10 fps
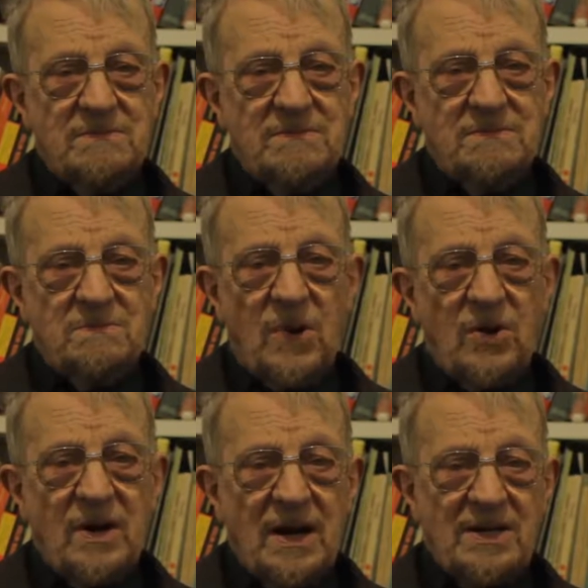
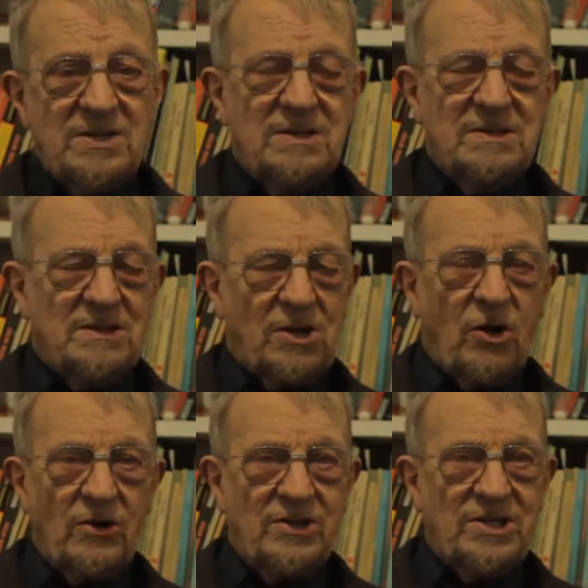more or less
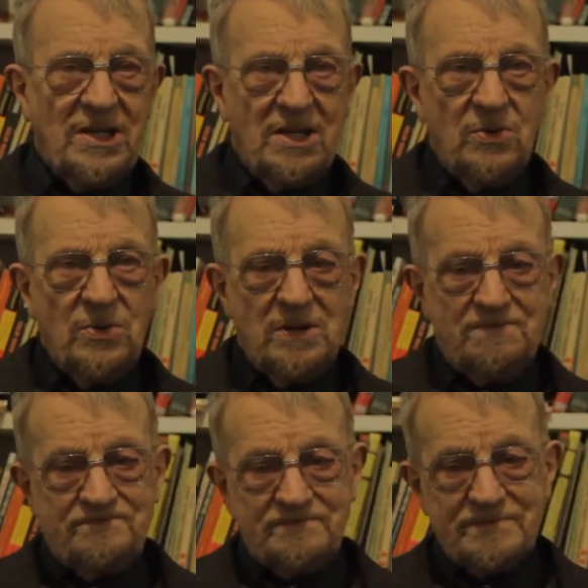continued
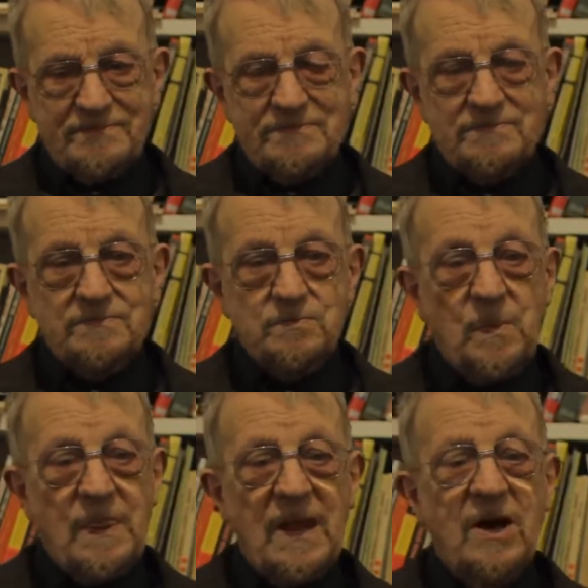
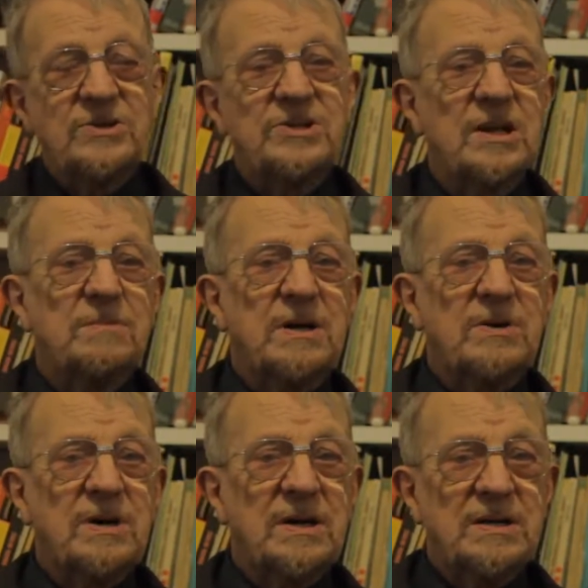until
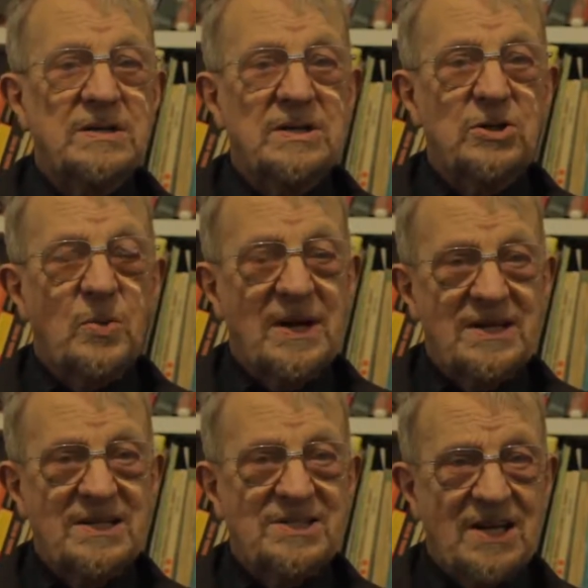about
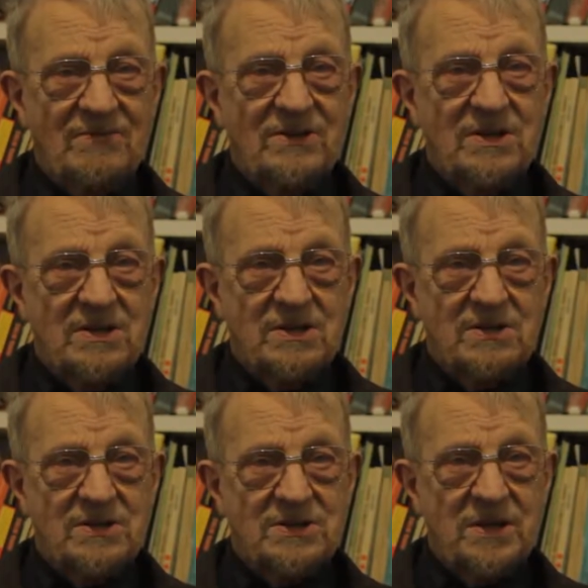1927
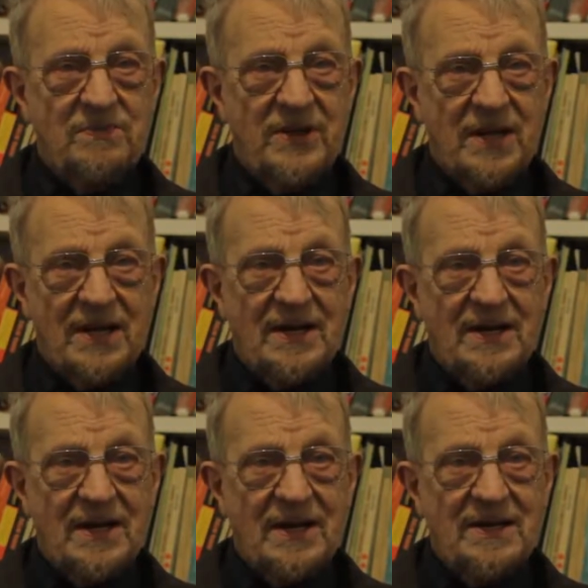or something like
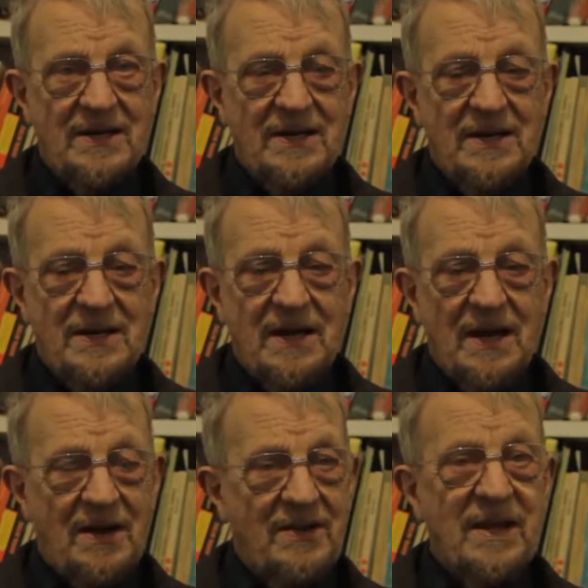that,
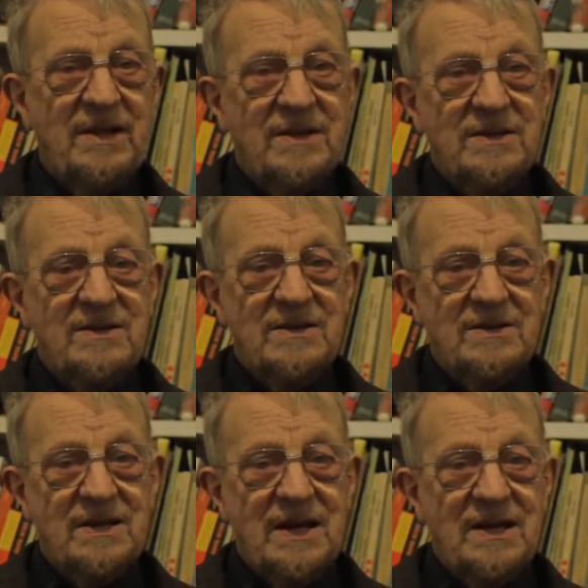and then the
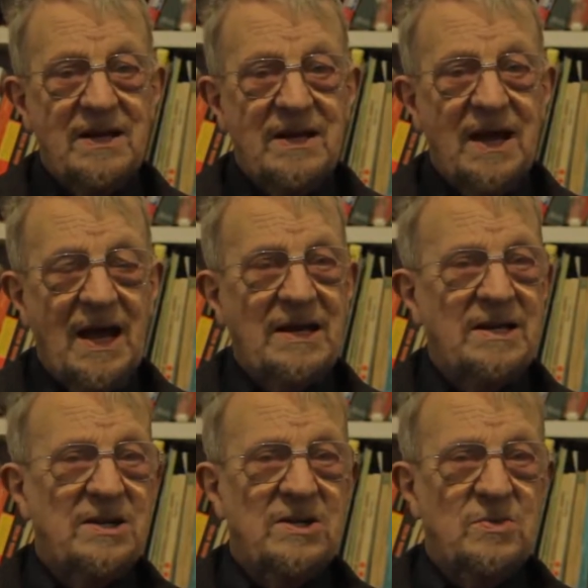then
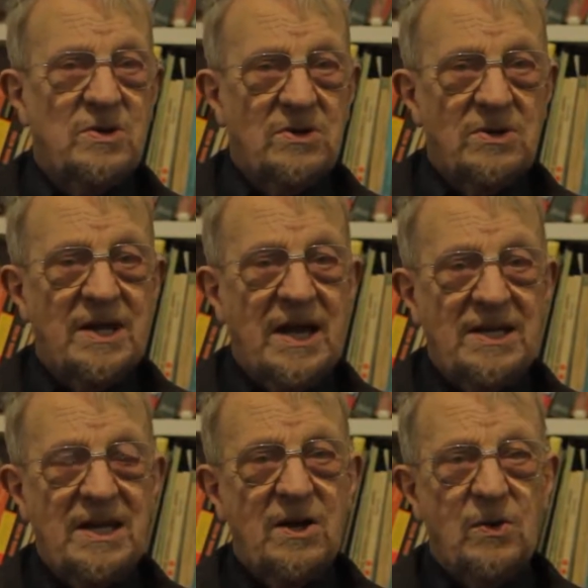editors were all
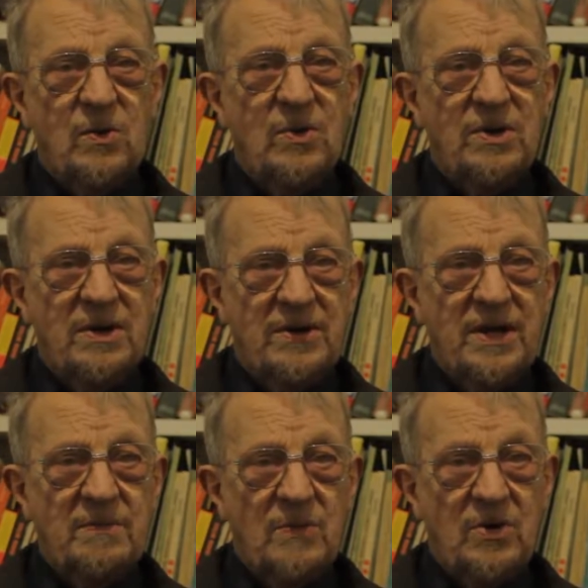getting old and
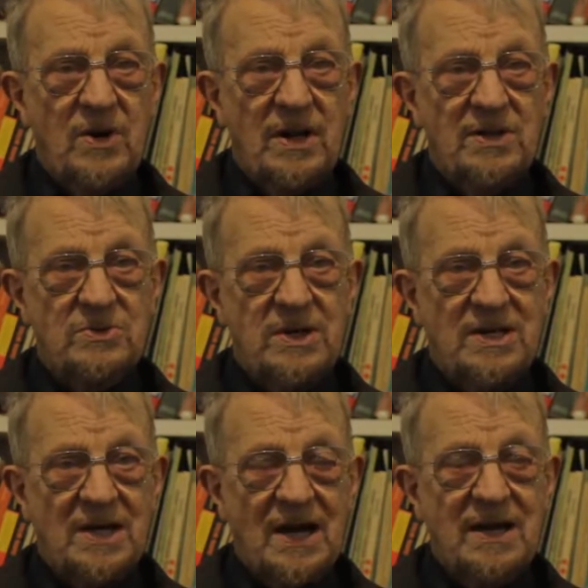they more or less
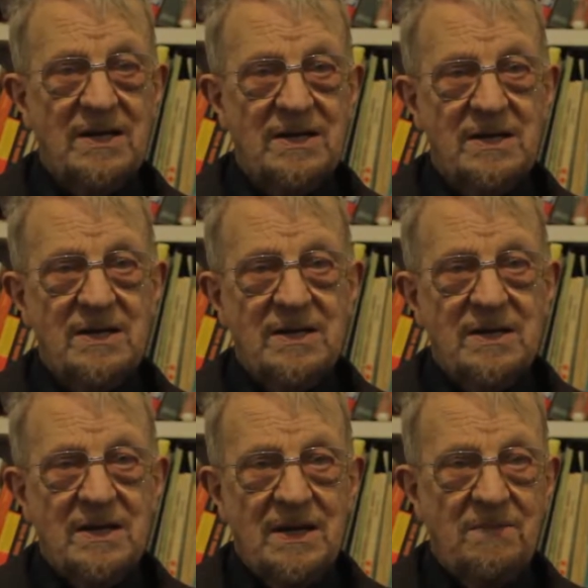retired
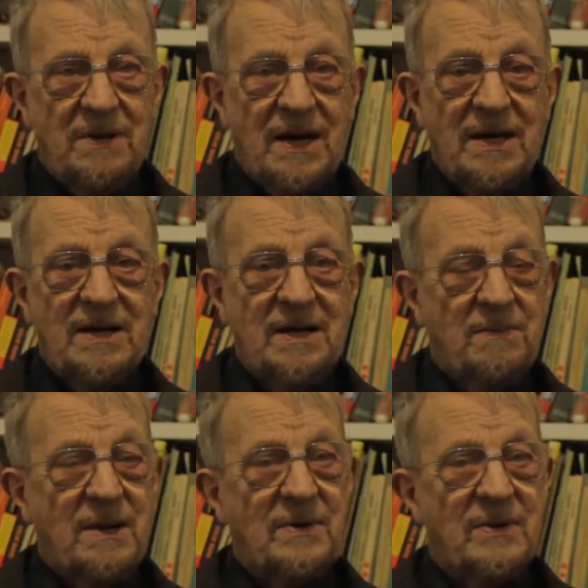by
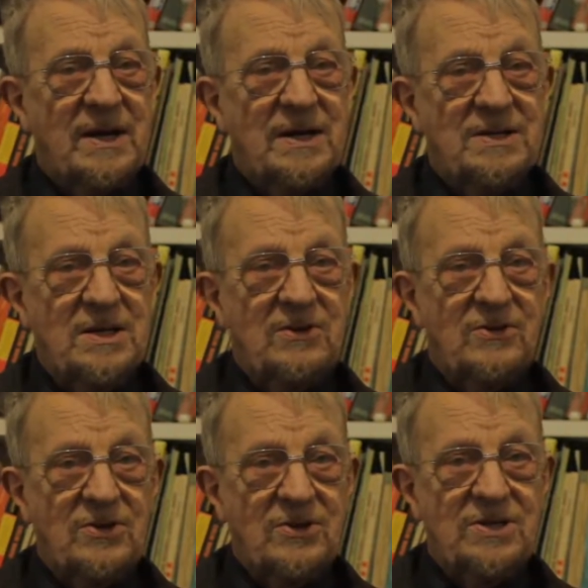about
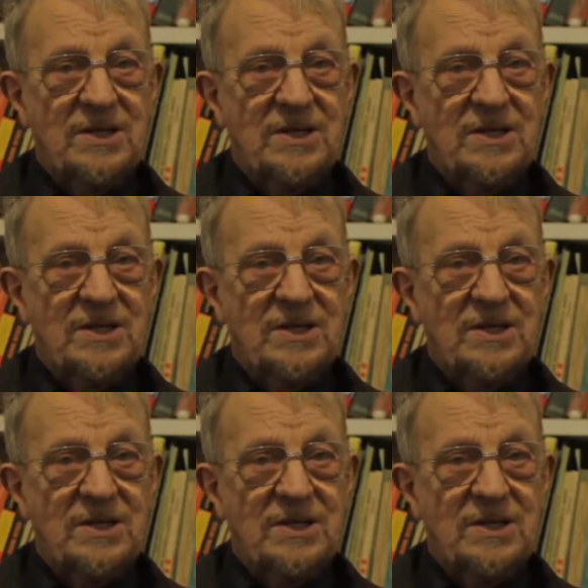1930.